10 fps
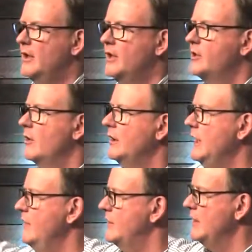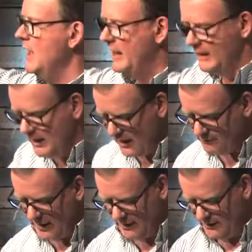and so he leaves the 99
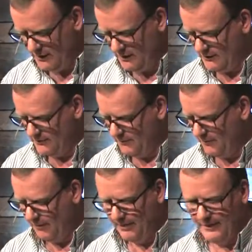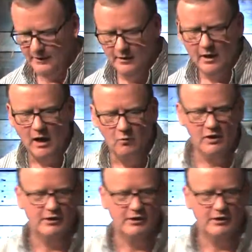back here. I want us